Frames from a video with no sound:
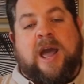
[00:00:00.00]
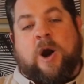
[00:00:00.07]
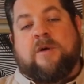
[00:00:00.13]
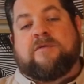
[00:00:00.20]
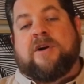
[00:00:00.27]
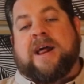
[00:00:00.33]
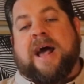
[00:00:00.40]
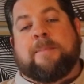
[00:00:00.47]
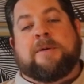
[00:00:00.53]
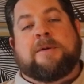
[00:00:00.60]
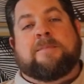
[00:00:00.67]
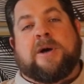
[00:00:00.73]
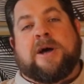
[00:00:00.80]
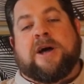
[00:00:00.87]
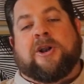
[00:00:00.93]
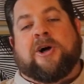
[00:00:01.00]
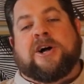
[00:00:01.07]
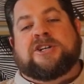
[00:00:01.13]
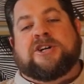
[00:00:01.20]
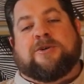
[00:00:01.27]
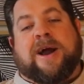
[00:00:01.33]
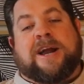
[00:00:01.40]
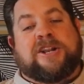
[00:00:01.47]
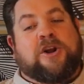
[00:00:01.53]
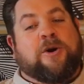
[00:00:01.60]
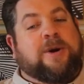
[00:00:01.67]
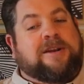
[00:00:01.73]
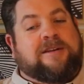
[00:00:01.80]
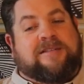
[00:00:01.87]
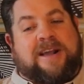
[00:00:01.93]
However it happened, Elijah Craig
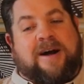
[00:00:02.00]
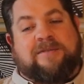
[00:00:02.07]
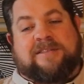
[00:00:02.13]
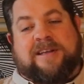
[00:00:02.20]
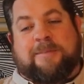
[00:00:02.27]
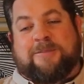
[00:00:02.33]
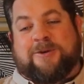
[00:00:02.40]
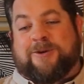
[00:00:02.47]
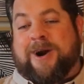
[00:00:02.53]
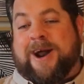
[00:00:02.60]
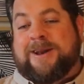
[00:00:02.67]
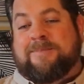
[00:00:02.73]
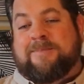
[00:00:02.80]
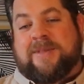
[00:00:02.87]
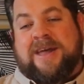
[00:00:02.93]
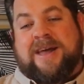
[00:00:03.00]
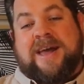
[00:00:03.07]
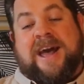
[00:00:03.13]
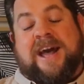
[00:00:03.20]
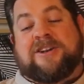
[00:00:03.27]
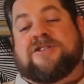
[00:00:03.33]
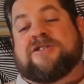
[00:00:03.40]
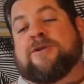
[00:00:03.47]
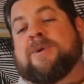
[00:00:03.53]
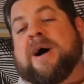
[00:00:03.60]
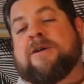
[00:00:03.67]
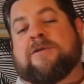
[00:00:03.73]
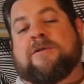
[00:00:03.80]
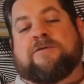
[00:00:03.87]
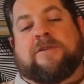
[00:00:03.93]
knew he discovered something great, and
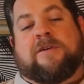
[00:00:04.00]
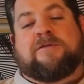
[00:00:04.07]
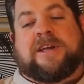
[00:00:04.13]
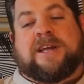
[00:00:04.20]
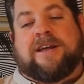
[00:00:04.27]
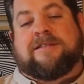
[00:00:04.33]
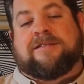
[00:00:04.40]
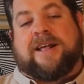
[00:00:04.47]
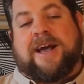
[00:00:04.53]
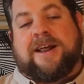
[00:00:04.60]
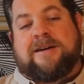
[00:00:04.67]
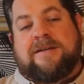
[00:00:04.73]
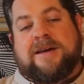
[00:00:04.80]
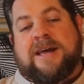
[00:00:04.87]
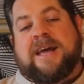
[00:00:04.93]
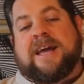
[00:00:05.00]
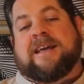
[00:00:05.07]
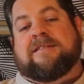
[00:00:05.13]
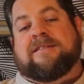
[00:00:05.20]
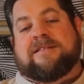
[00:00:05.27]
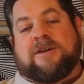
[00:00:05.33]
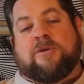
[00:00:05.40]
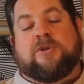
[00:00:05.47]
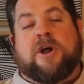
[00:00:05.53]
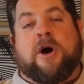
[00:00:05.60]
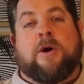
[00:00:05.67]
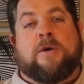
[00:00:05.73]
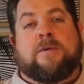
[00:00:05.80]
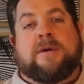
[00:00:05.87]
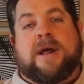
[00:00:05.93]
250 years later, he's still
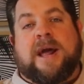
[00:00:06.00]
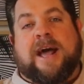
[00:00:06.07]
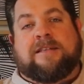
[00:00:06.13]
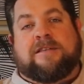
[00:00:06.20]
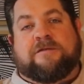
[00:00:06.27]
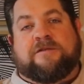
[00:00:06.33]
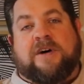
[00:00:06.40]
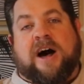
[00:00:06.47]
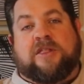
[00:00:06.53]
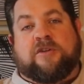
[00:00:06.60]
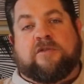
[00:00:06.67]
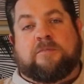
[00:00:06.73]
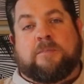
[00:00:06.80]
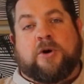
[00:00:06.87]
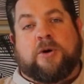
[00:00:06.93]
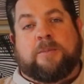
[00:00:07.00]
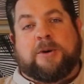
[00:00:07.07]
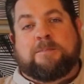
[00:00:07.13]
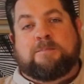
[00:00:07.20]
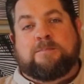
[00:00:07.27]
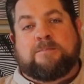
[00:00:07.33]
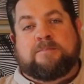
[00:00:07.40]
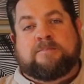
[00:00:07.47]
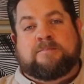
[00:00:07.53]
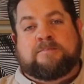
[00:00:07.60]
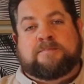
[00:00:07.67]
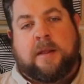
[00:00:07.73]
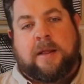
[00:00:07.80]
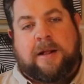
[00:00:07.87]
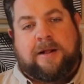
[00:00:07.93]
known as the father of bourbon.
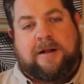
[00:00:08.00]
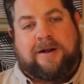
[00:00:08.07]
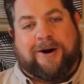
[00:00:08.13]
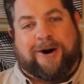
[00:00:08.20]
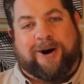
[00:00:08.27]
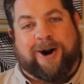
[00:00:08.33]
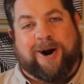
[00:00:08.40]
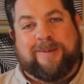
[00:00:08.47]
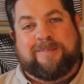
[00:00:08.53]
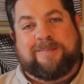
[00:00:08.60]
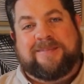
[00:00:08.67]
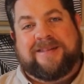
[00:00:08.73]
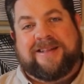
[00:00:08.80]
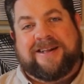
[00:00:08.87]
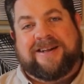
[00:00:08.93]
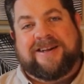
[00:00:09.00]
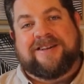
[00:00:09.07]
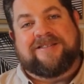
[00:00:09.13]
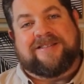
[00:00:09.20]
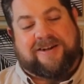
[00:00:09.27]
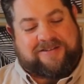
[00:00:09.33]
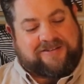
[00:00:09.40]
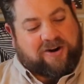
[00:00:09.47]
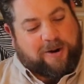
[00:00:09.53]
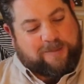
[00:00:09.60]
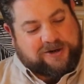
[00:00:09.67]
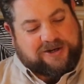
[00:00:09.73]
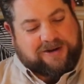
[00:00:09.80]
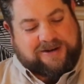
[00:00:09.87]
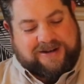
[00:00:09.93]
Alright, so it's
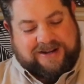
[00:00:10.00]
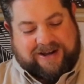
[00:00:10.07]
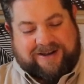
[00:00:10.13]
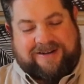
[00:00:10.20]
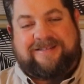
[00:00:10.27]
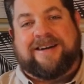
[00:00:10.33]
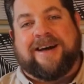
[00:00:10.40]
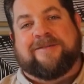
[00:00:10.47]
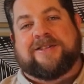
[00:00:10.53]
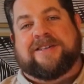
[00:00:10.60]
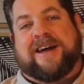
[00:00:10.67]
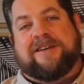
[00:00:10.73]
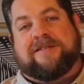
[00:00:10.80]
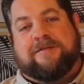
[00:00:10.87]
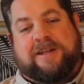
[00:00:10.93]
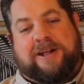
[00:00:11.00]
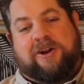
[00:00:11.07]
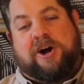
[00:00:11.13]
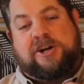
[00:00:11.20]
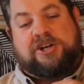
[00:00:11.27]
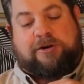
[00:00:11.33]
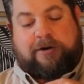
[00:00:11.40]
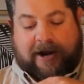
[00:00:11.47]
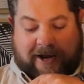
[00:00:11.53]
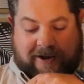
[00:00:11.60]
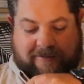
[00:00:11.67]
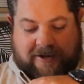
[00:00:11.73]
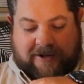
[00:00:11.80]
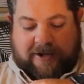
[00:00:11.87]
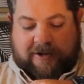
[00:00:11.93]
time we should have a taste of the Elijah
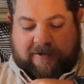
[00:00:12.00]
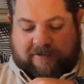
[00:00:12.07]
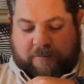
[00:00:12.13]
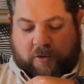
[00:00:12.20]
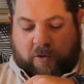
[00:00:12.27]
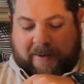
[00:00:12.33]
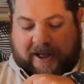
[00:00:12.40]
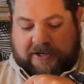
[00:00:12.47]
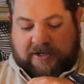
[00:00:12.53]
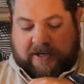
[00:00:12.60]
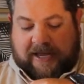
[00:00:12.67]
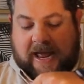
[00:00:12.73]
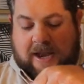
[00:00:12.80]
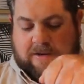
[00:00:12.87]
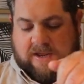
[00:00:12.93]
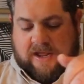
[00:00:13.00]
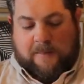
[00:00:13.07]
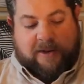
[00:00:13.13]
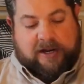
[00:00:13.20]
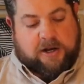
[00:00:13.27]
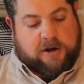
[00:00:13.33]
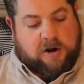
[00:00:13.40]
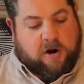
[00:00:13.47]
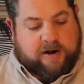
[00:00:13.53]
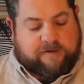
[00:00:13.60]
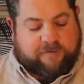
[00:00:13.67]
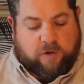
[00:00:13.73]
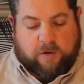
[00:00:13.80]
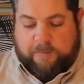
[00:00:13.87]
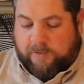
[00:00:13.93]
Craig Small Batch. Again, coming in at
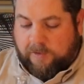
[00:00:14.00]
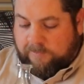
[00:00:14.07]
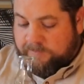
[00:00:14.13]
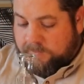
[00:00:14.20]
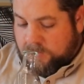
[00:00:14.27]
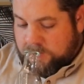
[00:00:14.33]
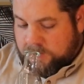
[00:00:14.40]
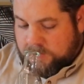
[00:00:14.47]
94 proof.